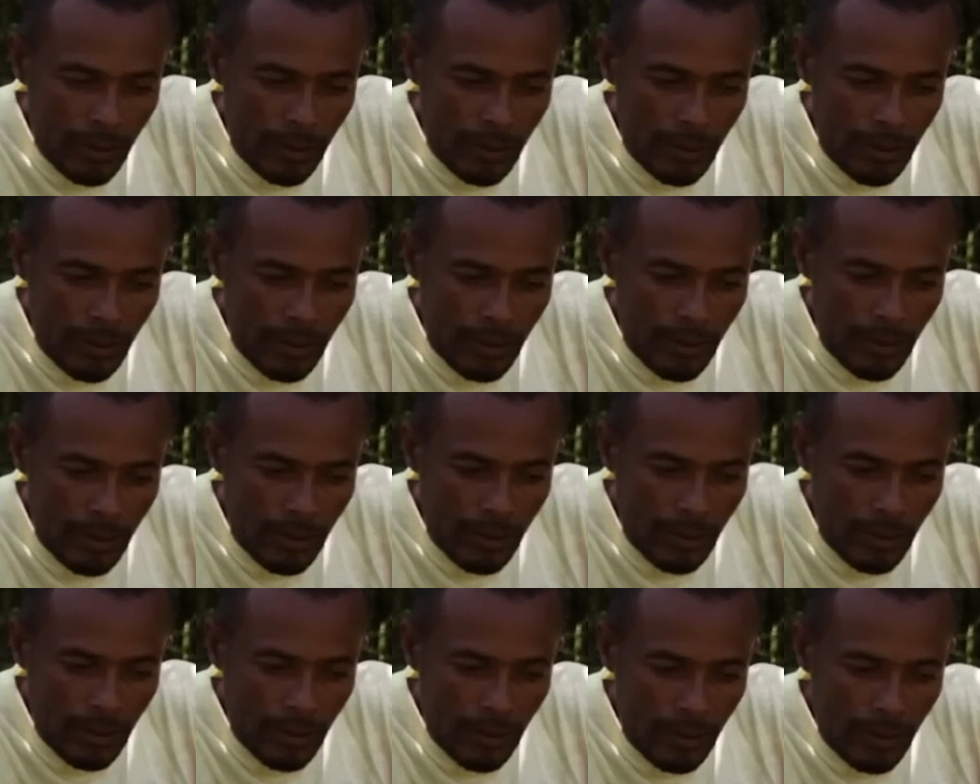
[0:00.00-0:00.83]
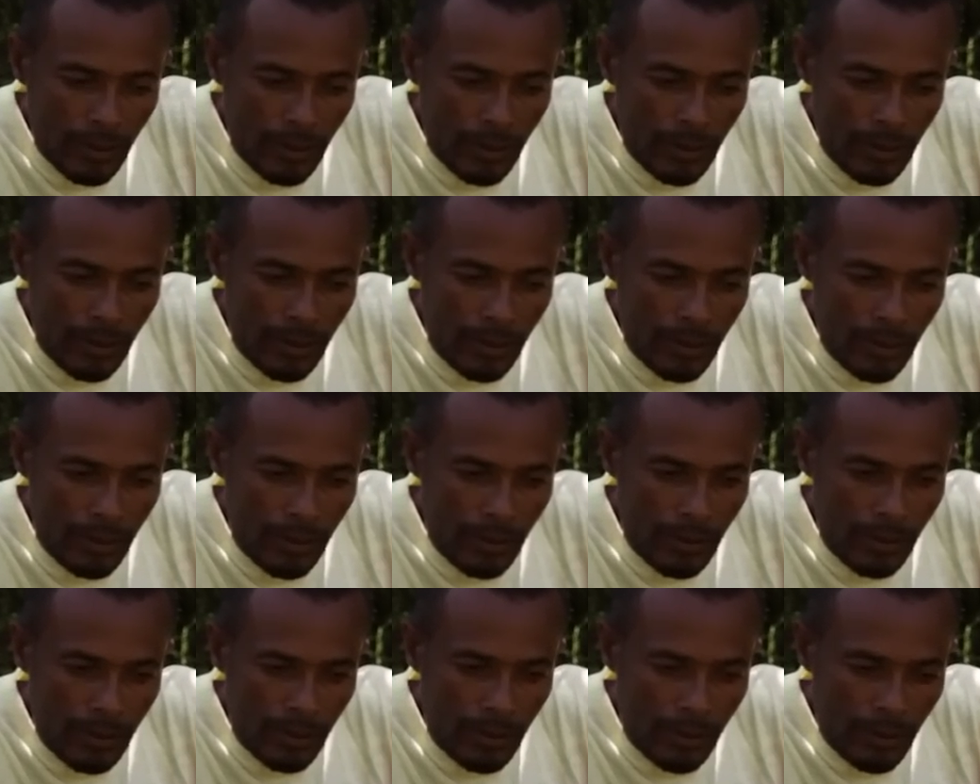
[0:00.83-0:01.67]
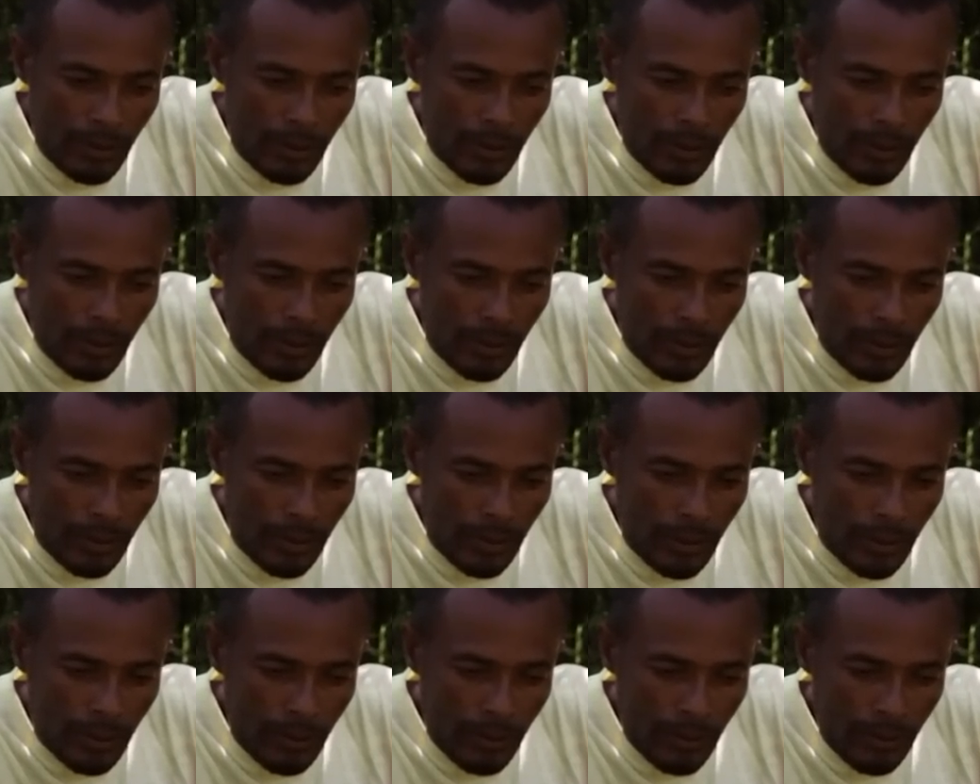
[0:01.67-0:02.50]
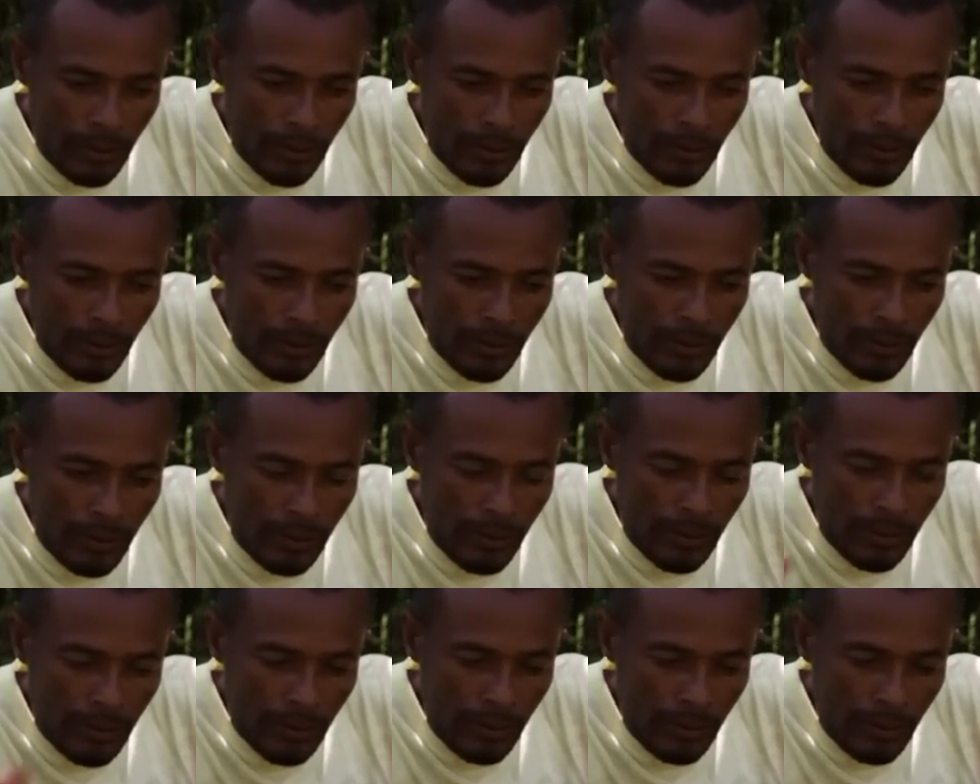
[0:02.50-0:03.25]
[no speech]